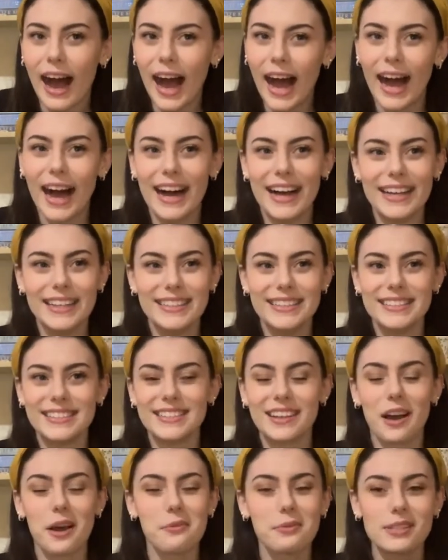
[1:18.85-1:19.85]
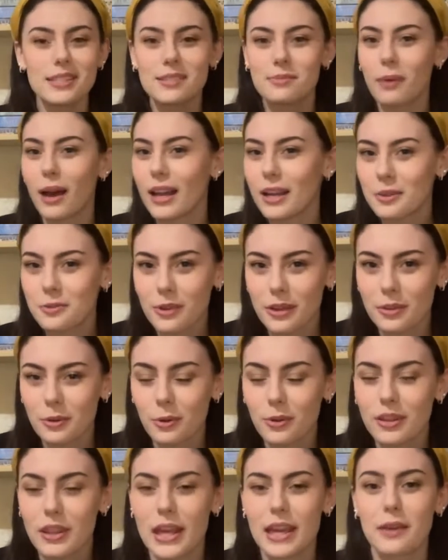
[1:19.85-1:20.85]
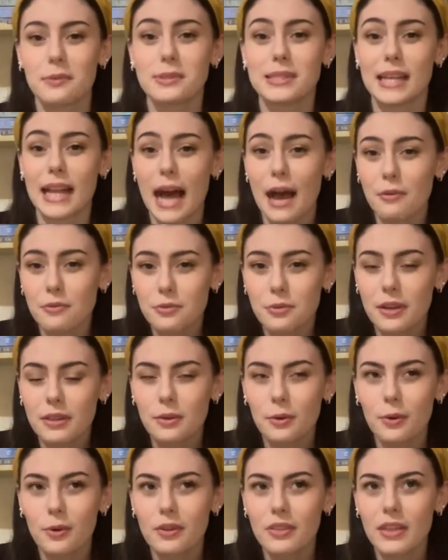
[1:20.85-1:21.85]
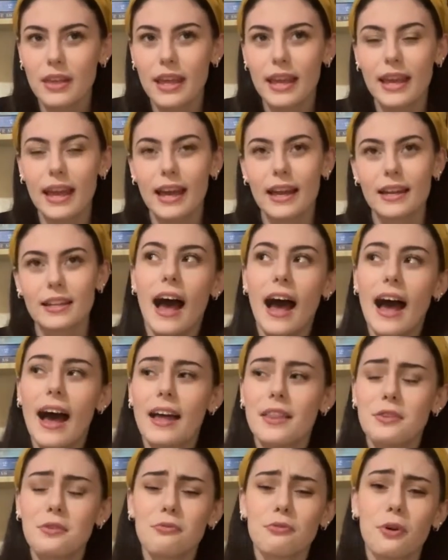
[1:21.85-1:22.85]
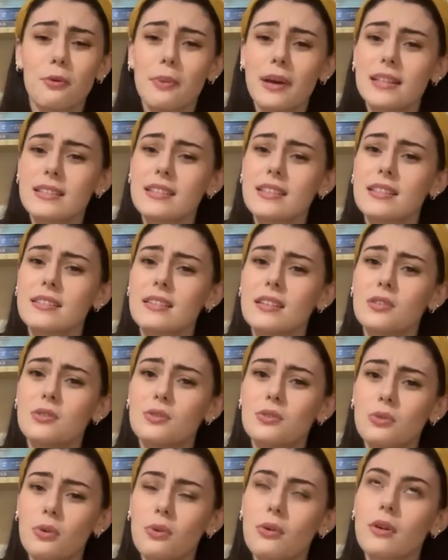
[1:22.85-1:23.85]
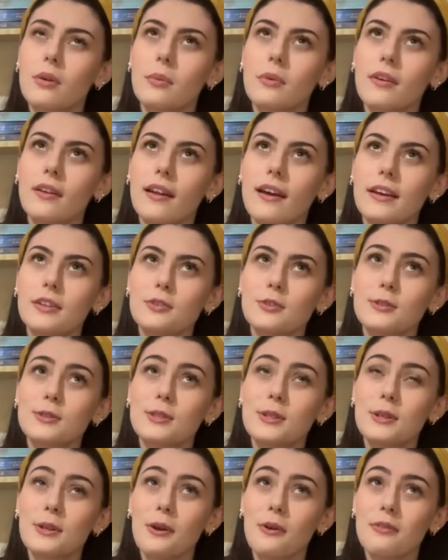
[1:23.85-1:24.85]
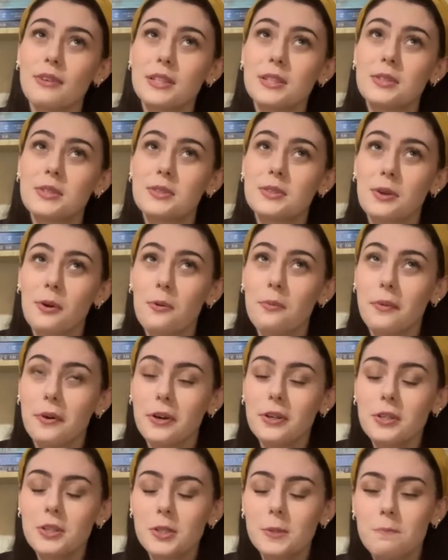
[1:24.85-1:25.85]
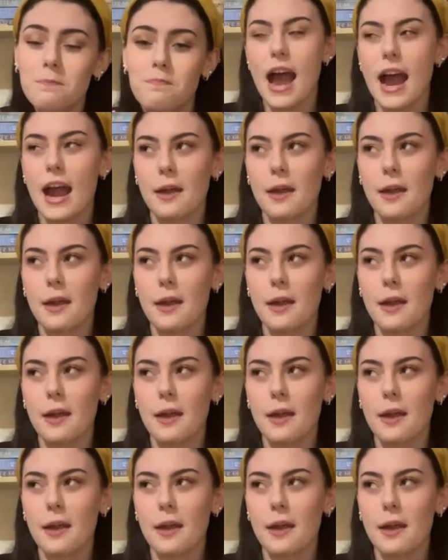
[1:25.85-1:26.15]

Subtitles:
And I was smiling throughout the whole thing, I was laughing throughout the whole thing, and the romance is adorable. I just love it so much.